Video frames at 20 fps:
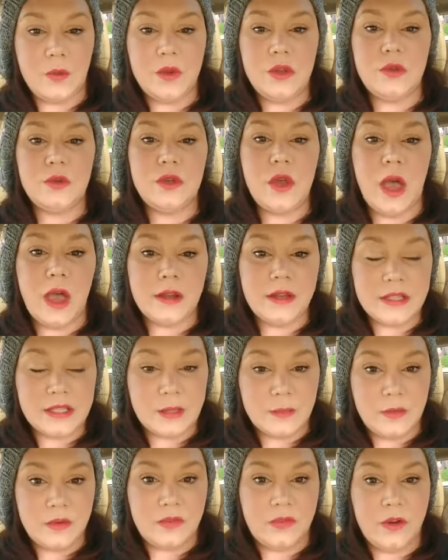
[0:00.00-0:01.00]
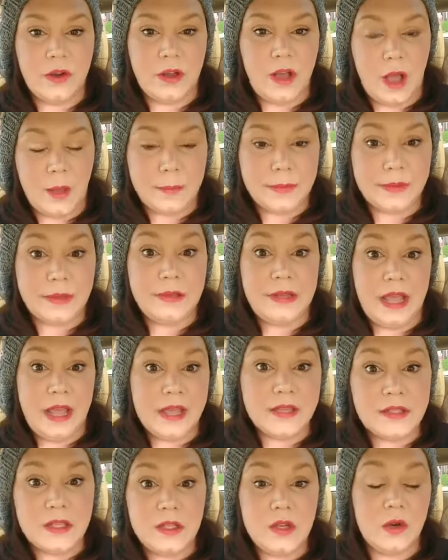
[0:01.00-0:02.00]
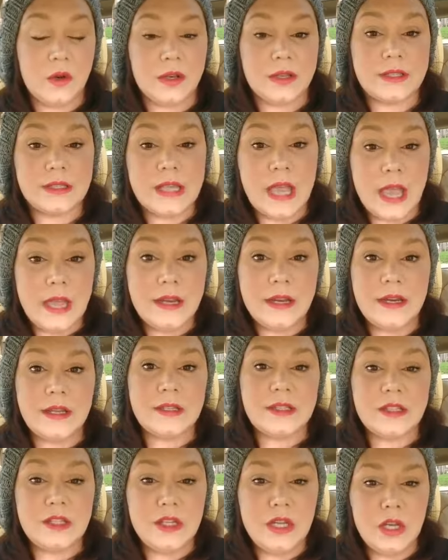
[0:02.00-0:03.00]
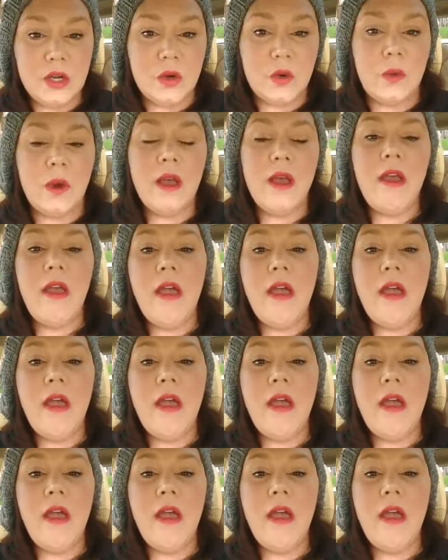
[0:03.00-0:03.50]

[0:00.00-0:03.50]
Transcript: when you talk to someone for a couple of days and you're excited, it's new,